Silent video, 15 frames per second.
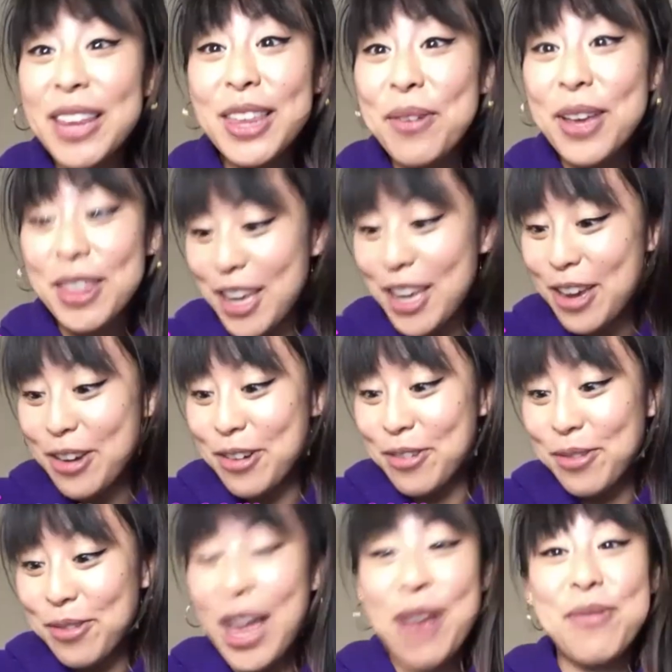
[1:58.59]
with
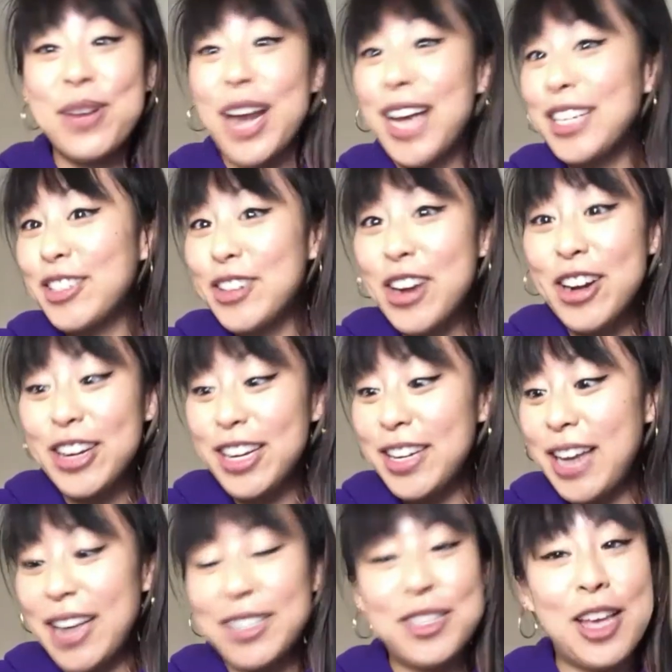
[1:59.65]
you. Like when I
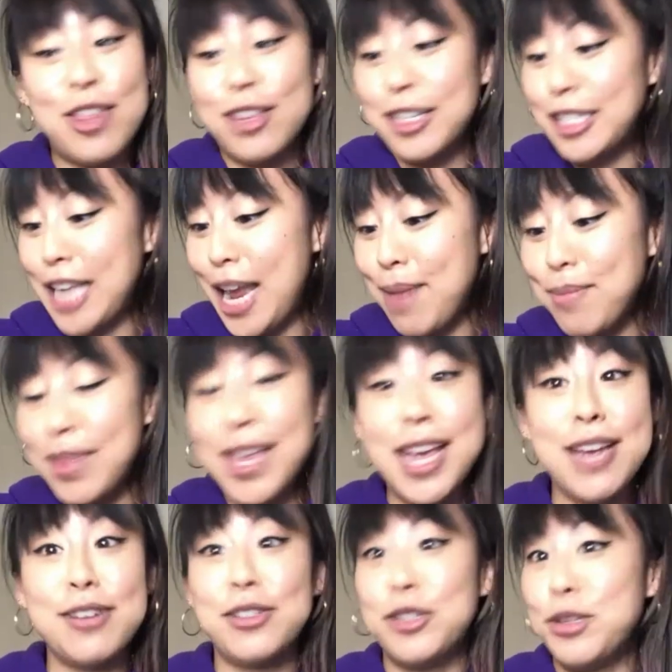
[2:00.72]
started, I said the same
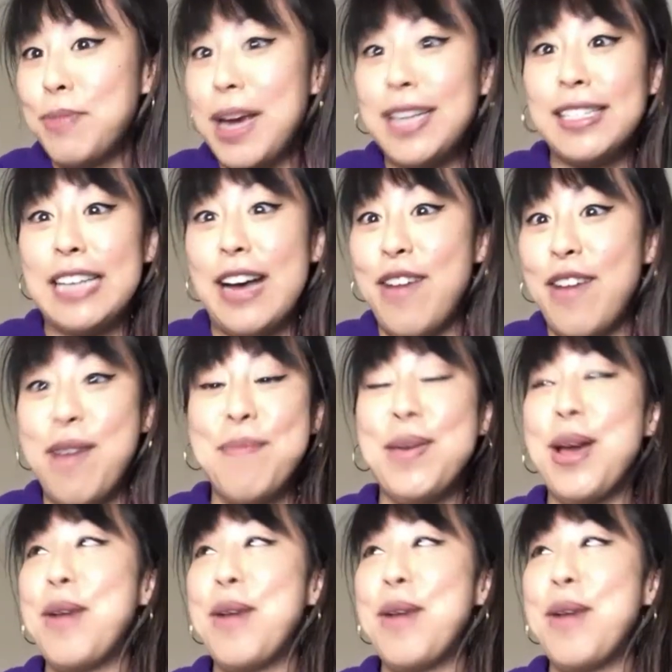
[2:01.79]
thing to myself. I'm like,